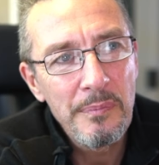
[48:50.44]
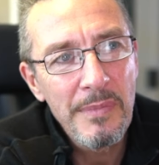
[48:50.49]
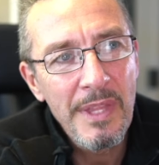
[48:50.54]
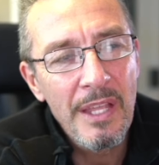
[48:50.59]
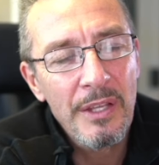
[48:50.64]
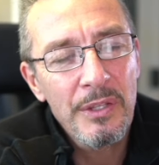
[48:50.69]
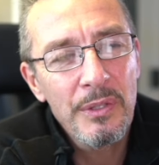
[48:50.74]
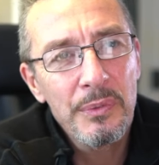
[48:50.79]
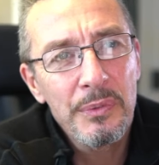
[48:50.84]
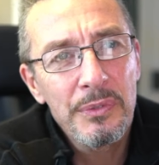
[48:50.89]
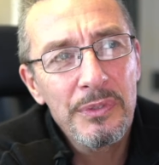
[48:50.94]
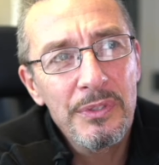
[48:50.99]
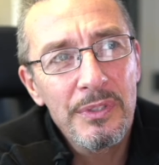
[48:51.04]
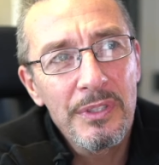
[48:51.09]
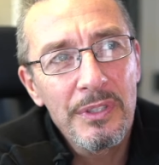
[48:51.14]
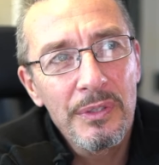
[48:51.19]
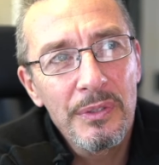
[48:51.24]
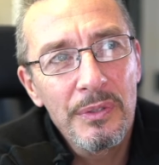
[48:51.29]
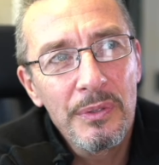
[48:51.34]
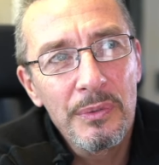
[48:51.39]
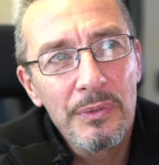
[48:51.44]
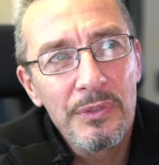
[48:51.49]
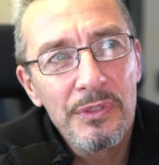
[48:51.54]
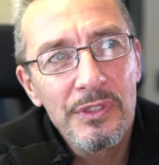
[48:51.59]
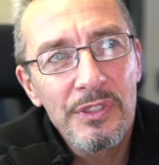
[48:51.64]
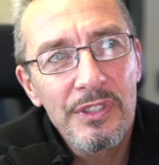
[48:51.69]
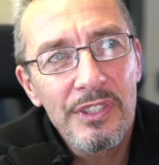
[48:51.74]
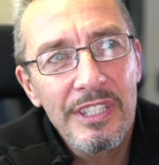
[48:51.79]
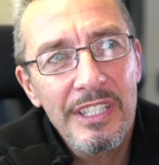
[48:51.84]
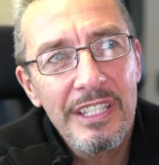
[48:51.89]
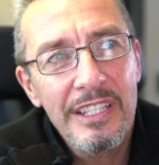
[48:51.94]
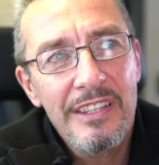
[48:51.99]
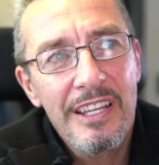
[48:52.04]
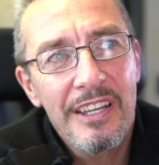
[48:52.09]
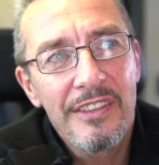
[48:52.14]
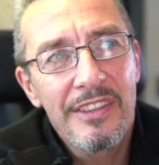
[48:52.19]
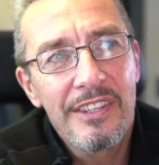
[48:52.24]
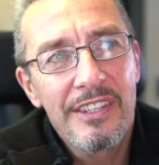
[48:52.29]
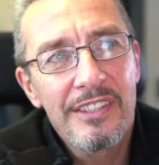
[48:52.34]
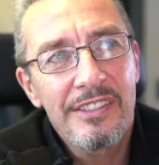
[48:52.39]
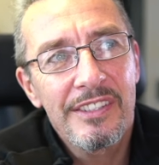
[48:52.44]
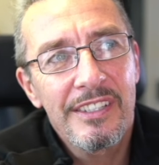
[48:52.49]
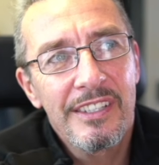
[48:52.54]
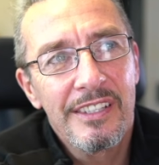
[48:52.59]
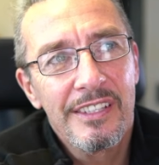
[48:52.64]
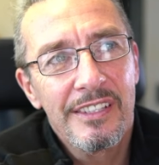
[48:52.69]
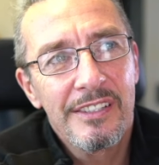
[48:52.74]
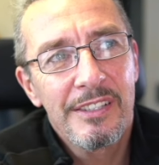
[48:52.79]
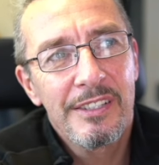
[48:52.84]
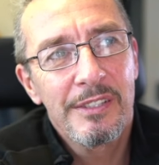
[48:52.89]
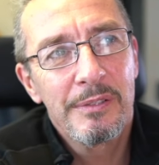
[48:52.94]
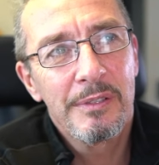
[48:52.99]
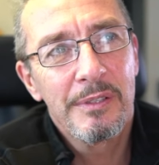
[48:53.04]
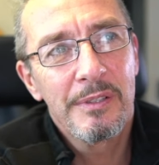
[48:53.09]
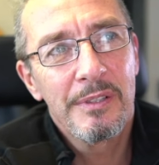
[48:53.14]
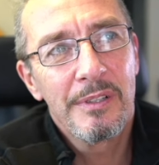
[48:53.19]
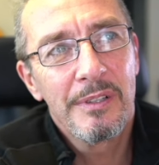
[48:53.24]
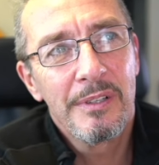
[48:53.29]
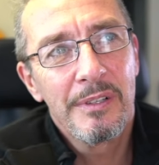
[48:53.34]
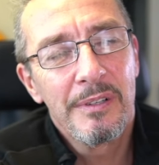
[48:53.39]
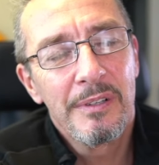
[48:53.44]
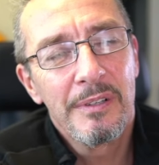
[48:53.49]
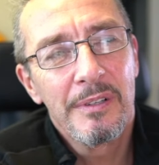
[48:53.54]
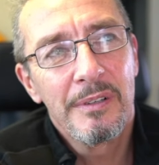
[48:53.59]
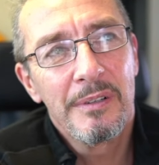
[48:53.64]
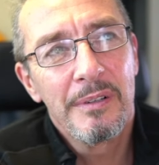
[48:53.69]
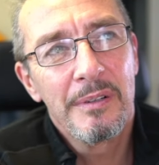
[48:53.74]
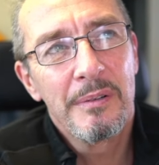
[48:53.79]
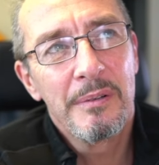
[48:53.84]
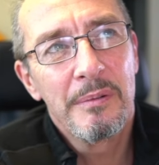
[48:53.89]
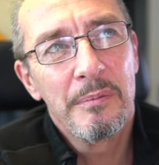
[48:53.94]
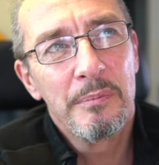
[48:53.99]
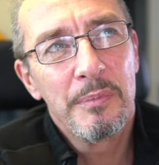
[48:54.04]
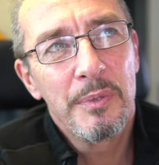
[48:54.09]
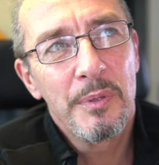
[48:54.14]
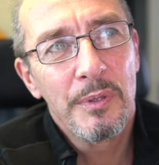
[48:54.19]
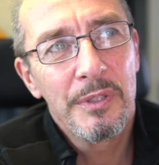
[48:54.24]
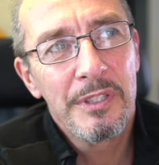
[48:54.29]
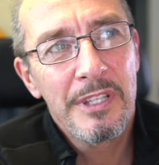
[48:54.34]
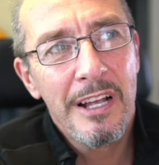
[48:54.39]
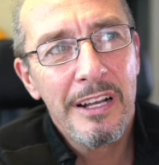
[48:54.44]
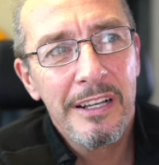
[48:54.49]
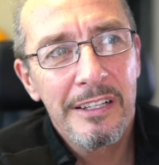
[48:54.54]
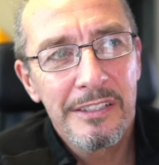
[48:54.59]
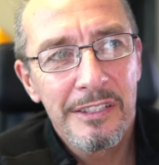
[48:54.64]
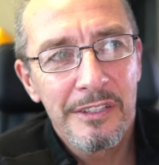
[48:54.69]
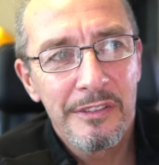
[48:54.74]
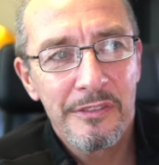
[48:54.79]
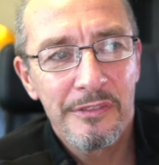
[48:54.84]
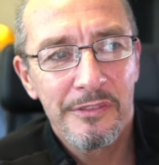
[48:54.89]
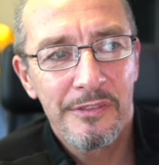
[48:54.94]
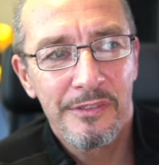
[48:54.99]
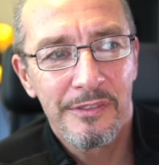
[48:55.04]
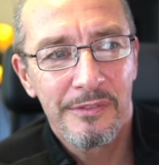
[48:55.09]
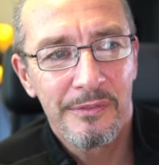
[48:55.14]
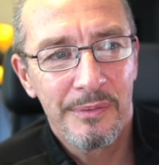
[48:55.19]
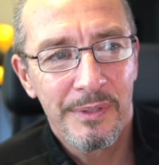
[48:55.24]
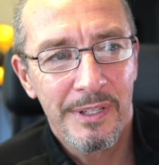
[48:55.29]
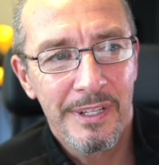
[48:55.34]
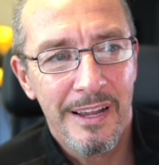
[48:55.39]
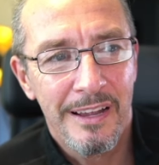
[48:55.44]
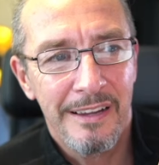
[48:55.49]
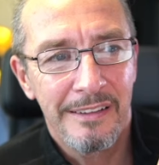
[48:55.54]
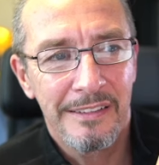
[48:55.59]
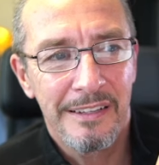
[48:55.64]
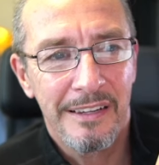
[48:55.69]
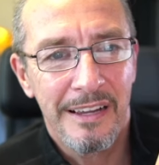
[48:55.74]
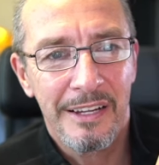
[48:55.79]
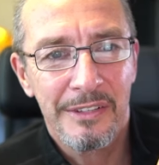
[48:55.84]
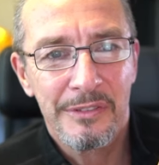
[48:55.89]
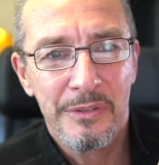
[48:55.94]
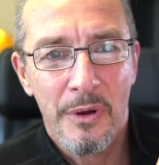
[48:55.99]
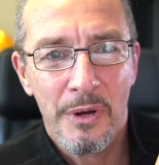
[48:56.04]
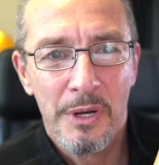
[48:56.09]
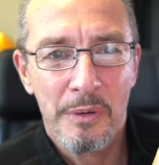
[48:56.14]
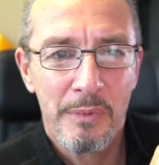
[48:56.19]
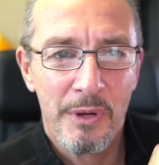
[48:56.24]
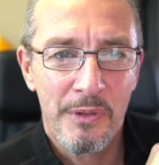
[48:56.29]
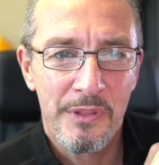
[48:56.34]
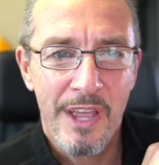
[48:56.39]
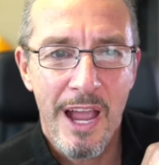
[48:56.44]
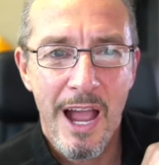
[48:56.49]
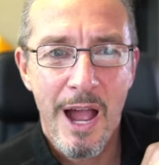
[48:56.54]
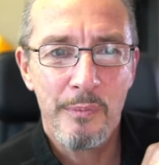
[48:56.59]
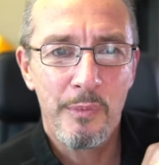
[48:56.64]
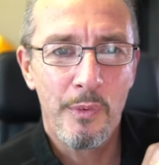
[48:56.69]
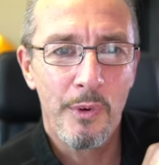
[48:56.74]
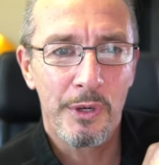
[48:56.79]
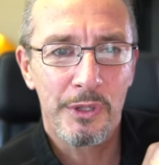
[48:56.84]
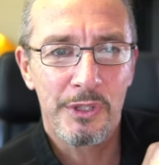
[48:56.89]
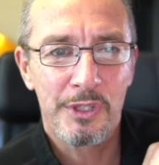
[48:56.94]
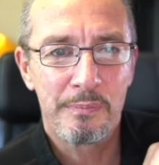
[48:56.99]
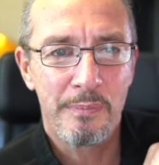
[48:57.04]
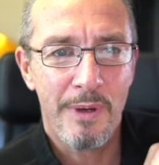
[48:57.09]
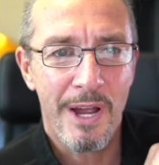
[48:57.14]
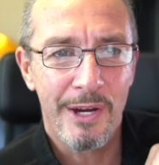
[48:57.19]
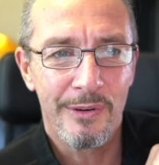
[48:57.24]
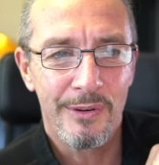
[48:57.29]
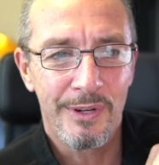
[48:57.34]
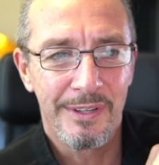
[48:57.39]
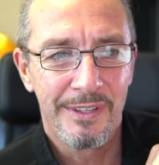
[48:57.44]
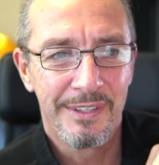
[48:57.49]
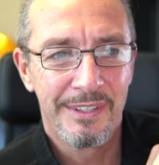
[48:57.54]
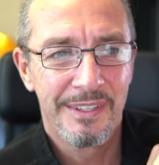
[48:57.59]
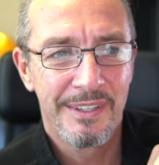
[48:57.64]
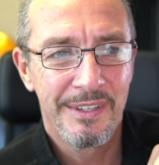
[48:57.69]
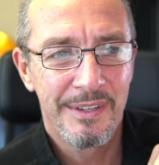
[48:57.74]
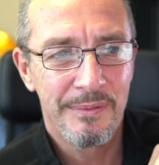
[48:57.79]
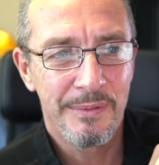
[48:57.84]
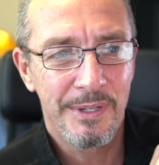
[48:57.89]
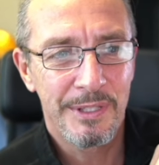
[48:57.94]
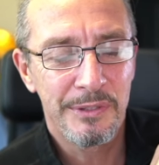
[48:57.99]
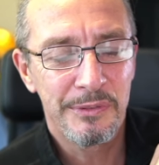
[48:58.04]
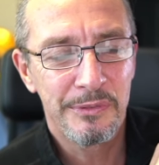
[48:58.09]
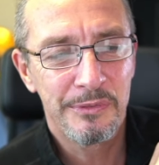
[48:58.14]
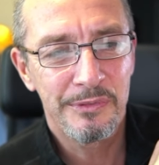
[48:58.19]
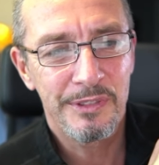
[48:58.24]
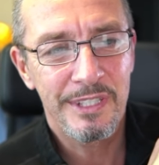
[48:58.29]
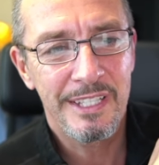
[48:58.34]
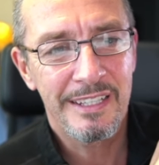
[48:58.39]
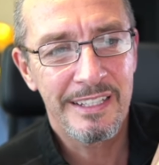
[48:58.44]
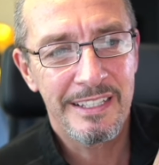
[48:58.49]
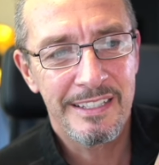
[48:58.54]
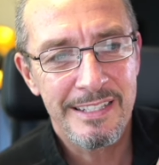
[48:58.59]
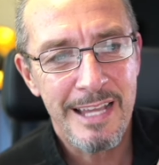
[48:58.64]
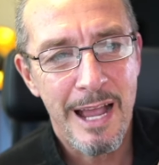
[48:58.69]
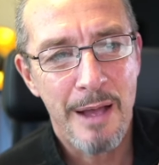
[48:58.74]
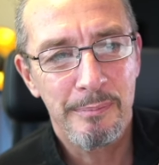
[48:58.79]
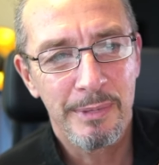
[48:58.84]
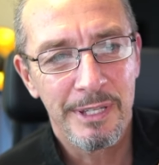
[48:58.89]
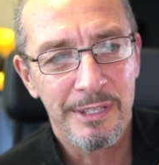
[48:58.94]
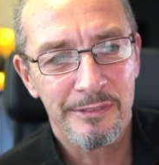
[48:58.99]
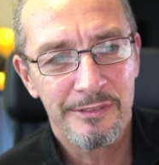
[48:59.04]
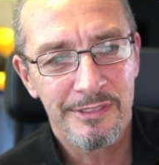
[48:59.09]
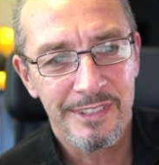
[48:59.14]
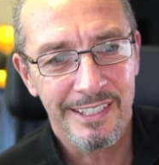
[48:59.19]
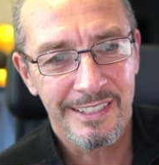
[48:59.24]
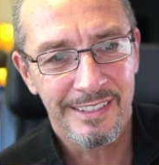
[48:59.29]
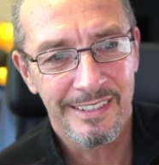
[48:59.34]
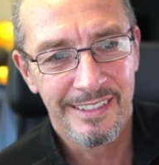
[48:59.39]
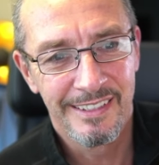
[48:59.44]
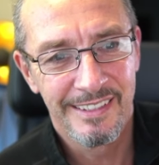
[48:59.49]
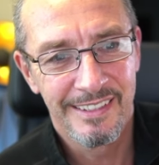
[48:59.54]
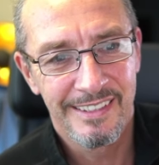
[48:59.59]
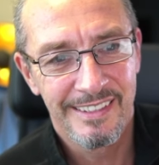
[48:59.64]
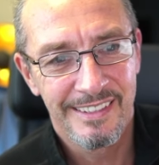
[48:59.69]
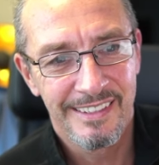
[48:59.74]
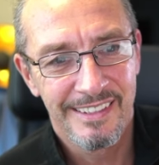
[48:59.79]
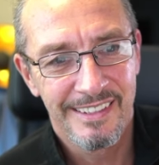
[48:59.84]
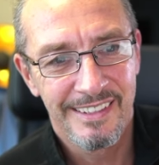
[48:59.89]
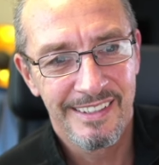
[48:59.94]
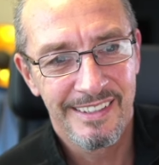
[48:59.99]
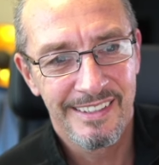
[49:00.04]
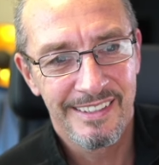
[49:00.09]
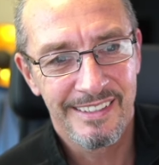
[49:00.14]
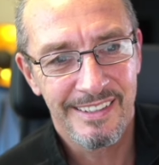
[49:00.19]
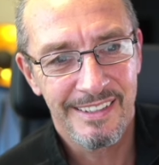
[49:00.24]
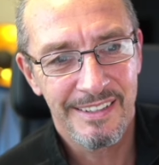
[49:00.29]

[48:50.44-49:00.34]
you see that this is productive when I talk about the upward spiral, when you feel it's uplifting. Yeah,